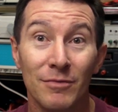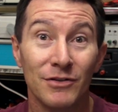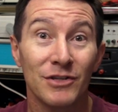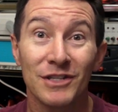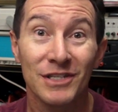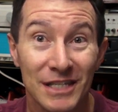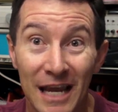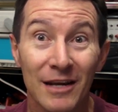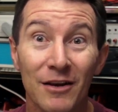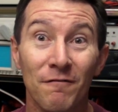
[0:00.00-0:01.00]
just a
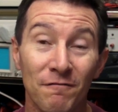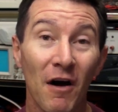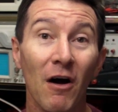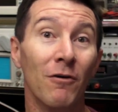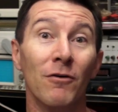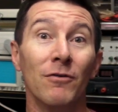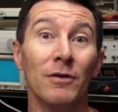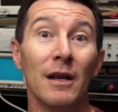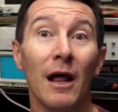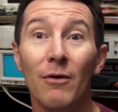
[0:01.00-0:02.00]
standard
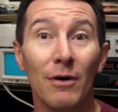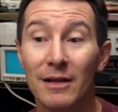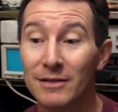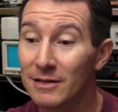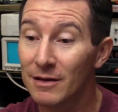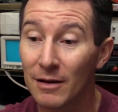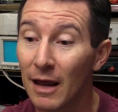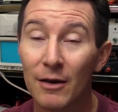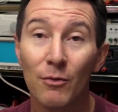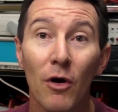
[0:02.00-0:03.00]
phone, you know,
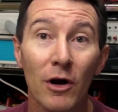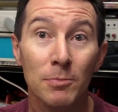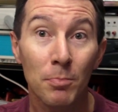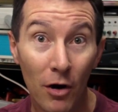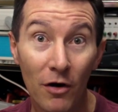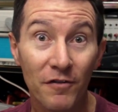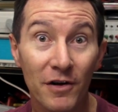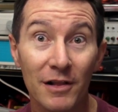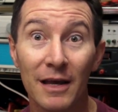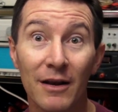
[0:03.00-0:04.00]
and it worked
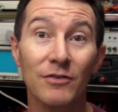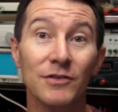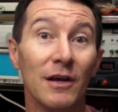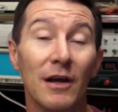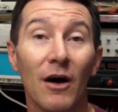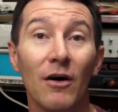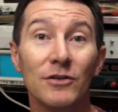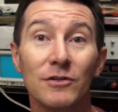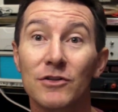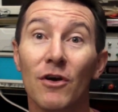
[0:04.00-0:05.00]
perfectly, and I
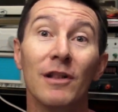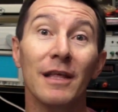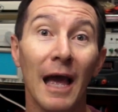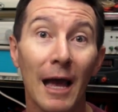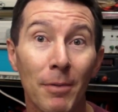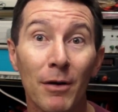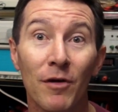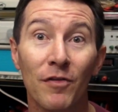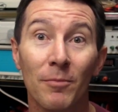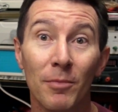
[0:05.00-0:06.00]
was certainly happy
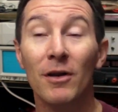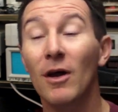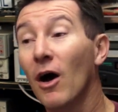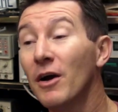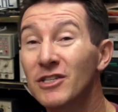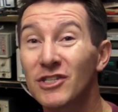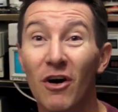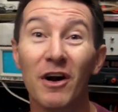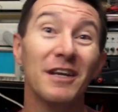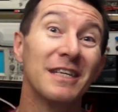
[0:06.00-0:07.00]
with it. But I
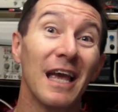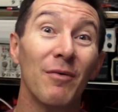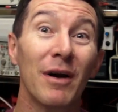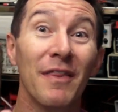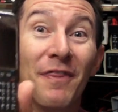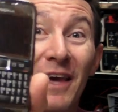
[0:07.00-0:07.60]
decided to get one of